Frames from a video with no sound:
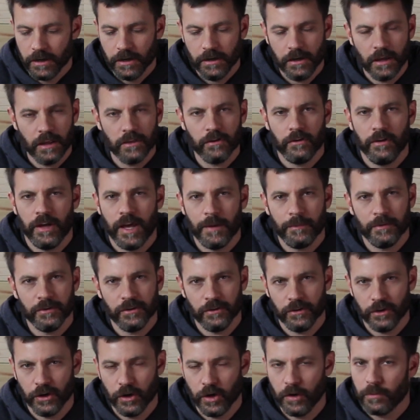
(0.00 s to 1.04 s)
nothing will happen
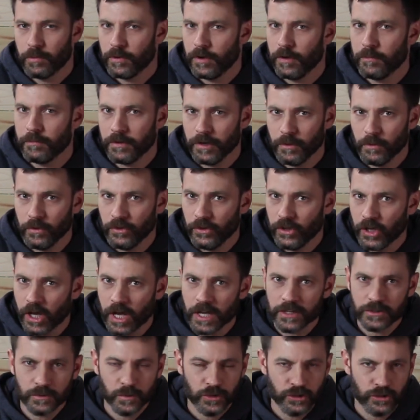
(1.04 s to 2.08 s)
to the GoPro, but it will
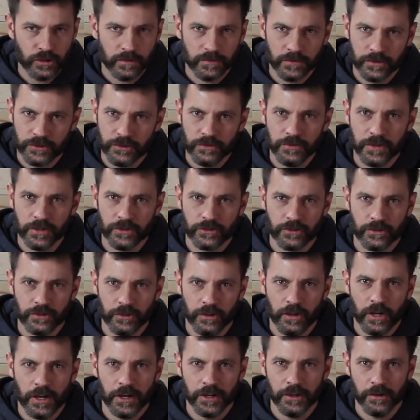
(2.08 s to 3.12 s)
not switch over to
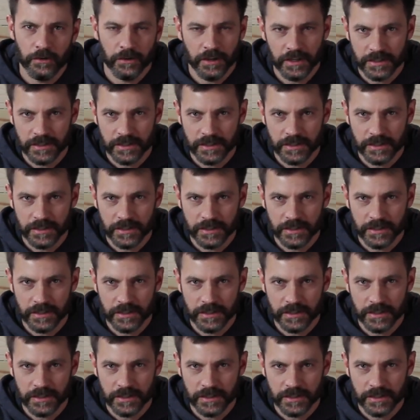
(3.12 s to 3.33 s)
internal audio.